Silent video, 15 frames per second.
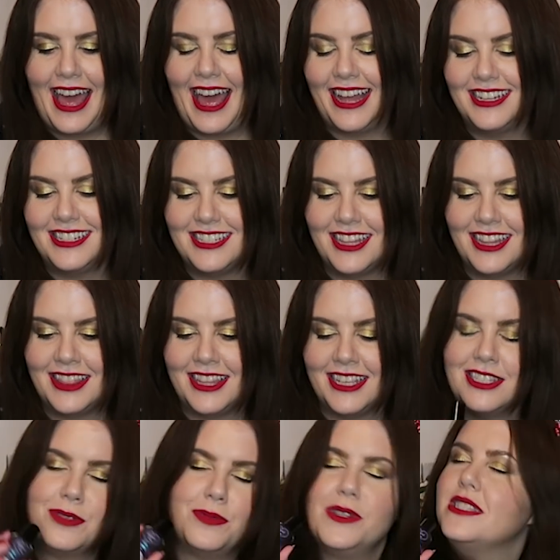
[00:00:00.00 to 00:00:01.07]
And
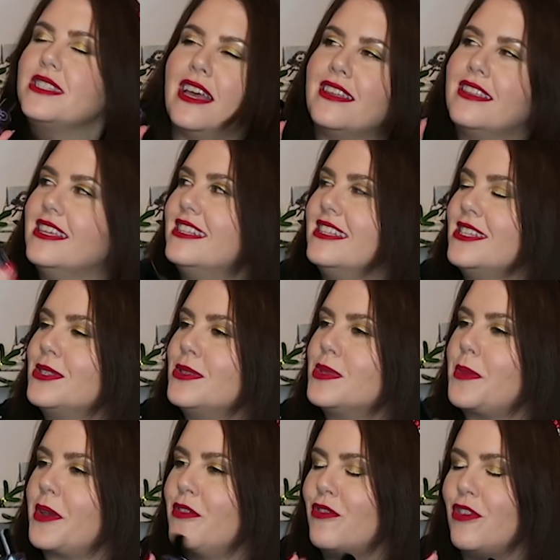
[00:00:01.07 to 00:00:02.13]
this was, I think this
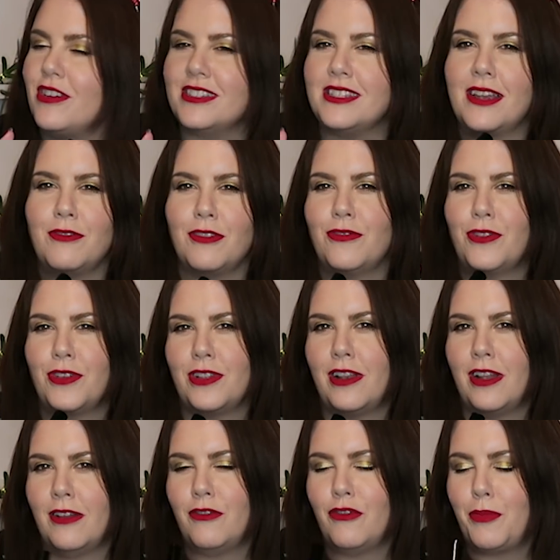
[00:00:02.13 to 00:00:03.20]
was my first ever For the
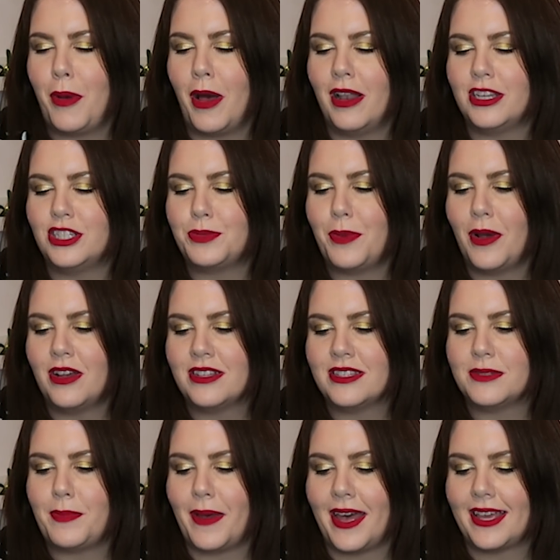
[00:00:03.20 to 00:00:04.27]
Love of Polish
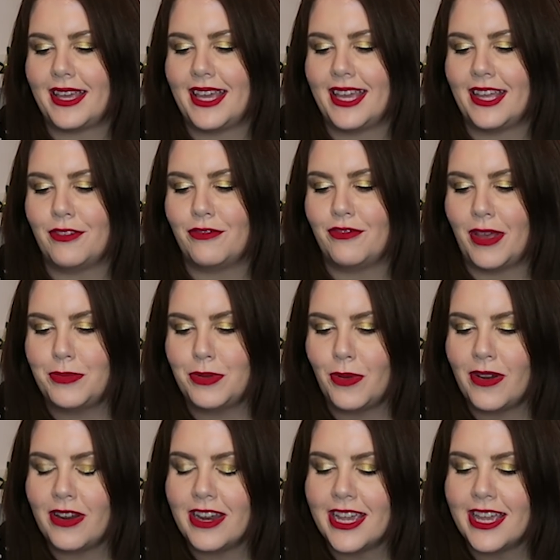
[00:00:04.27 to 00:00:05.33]
box back in
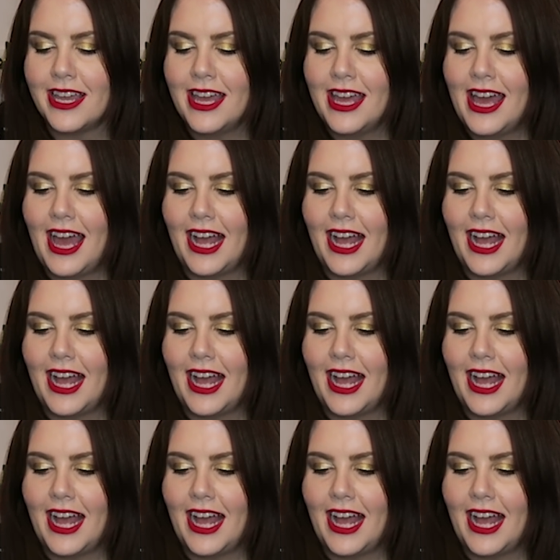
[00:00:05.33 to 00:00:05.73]
February.